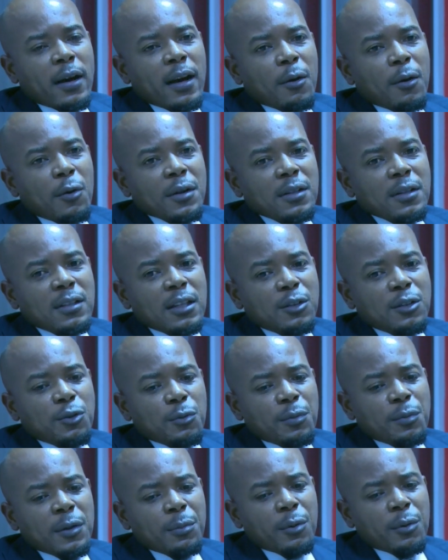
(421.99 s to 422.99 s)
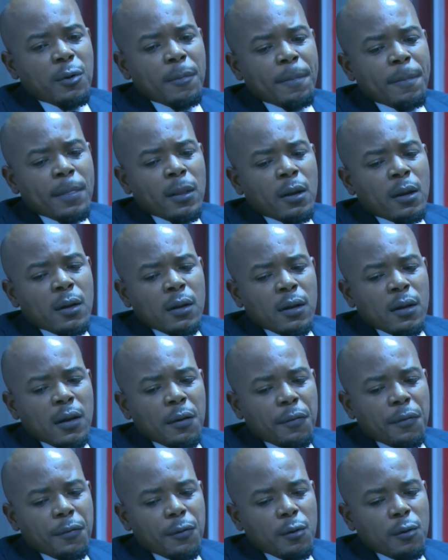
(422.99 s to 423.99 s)
I always say to people,
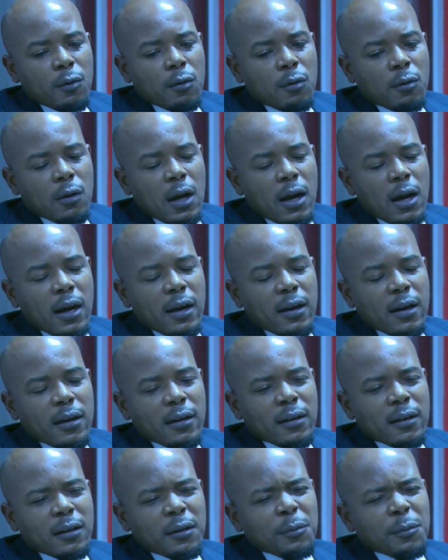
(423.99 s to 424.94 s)
if you are